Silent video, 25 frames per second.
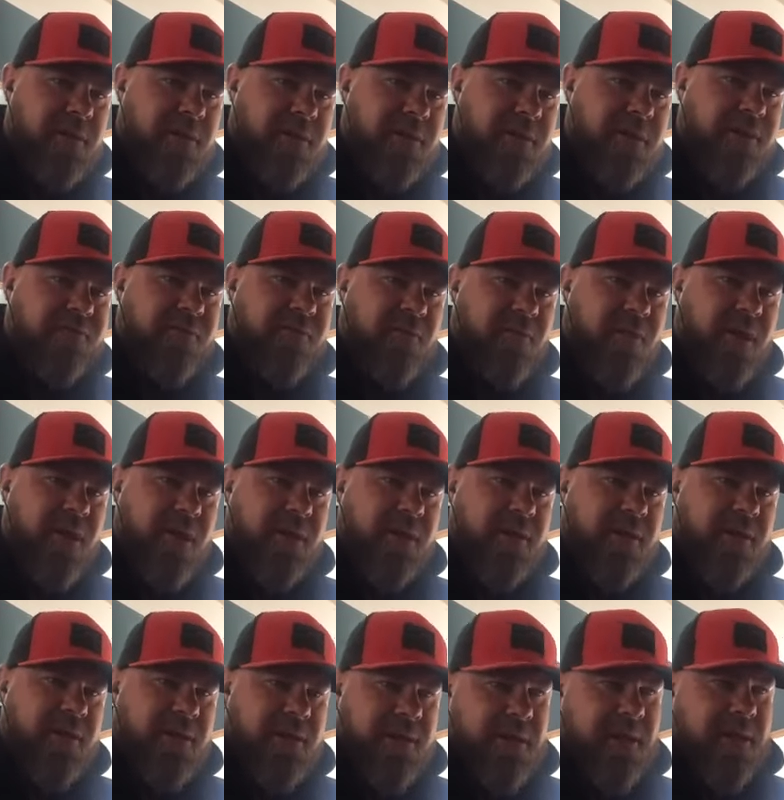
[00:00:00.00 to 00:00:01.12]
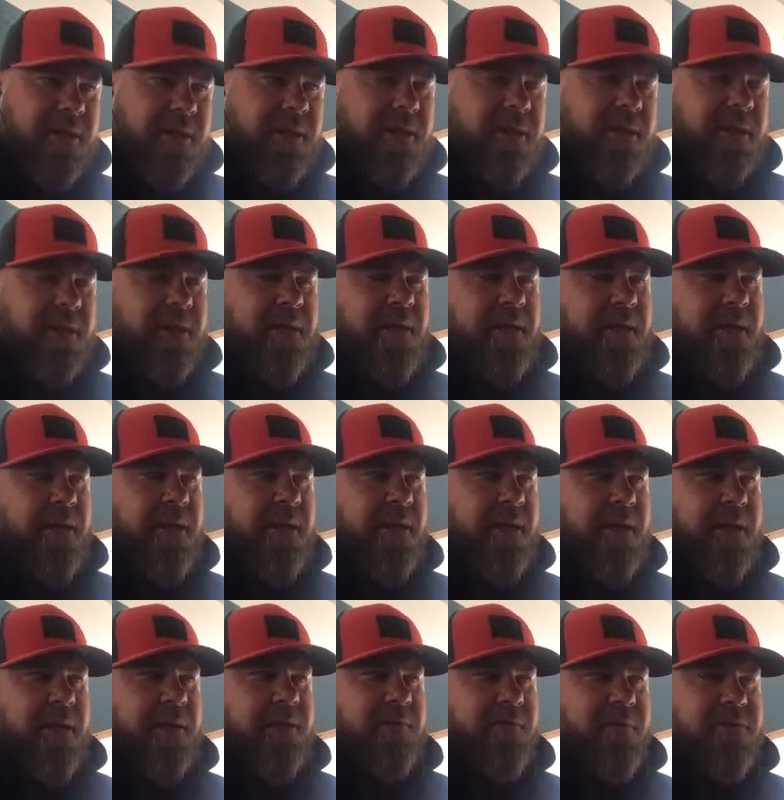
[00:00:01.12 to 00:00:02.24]
given away,
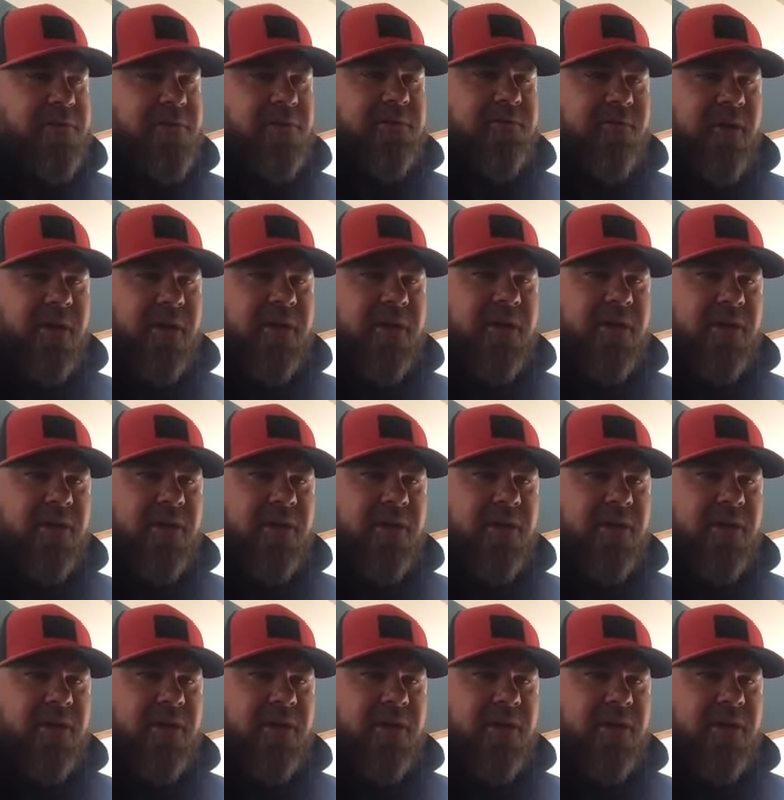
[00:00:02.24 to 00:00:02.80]
which is fucking